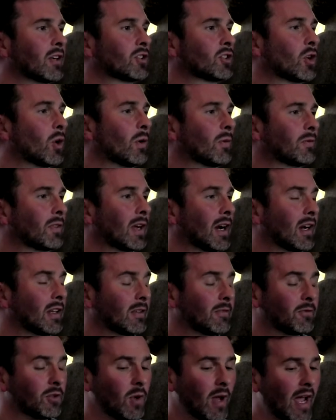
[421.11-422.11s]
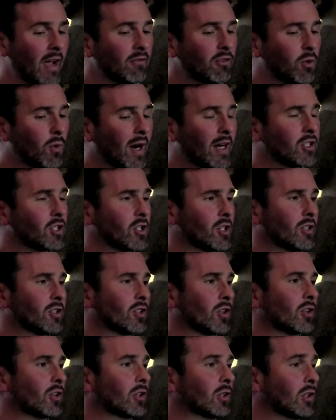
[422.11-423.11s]
So if you have questions
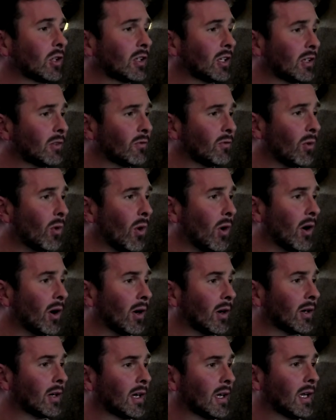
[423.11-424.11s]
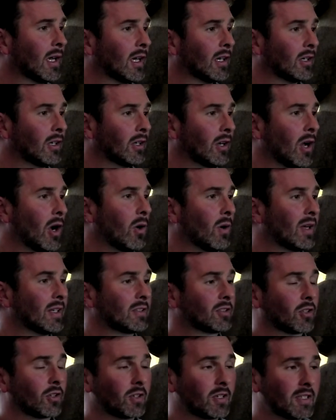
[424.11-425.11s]
or you're looking for, you know, a
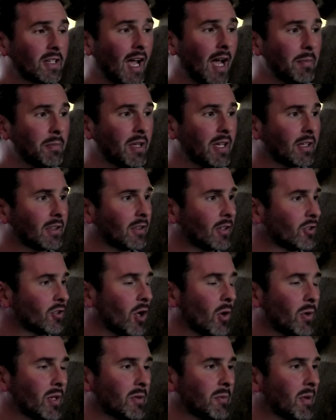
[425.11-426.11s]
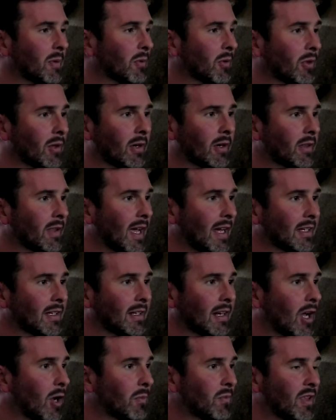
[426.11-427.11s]
certain topic, there's always people there that can
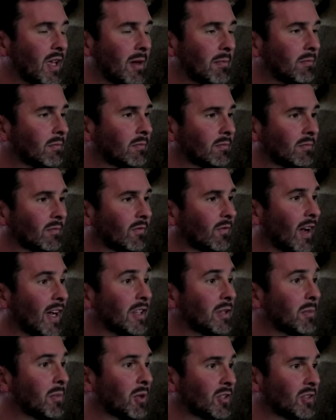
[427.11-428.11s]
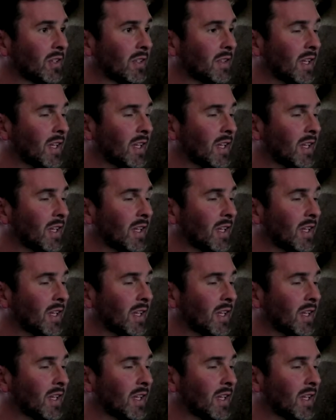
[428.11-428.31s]
help them find the books that